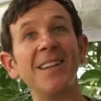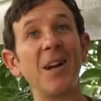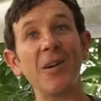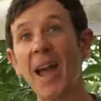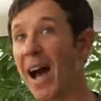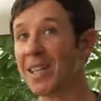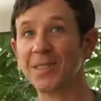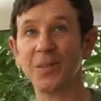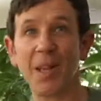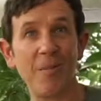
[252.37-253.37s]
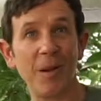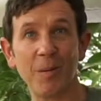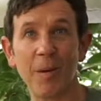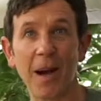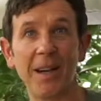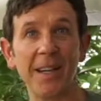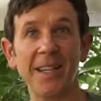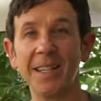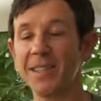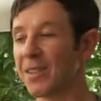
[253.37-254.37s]
You know we add some of that mother pile
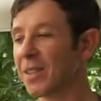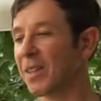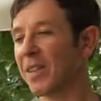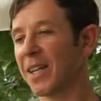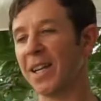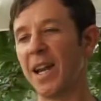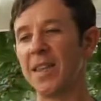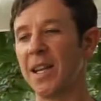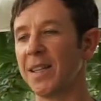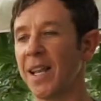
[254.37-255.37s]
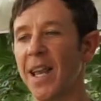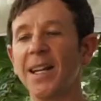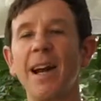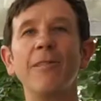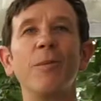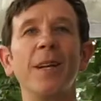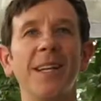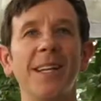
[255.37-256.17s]
in during the thing, and then at the end everybody